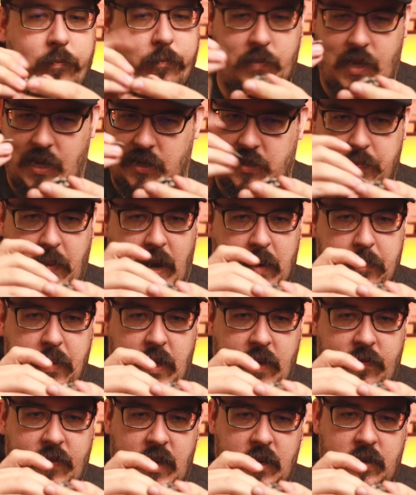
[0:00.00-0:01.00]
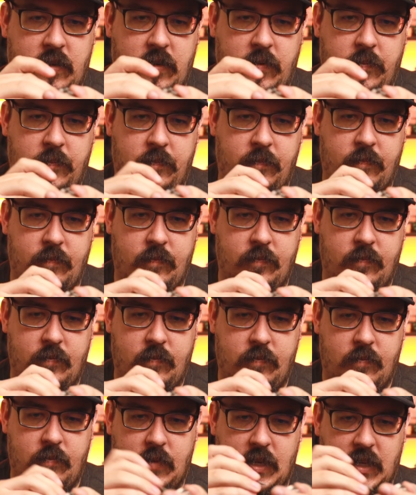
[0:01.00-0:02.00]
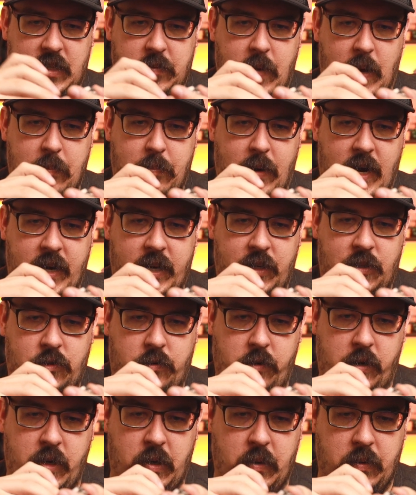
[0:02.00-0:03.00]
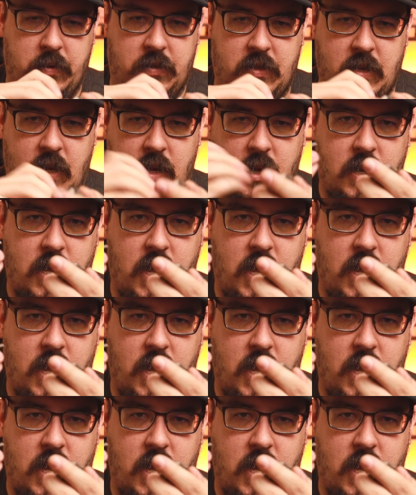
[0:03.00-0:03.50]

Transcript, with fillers: That's my pivot. That's my body screws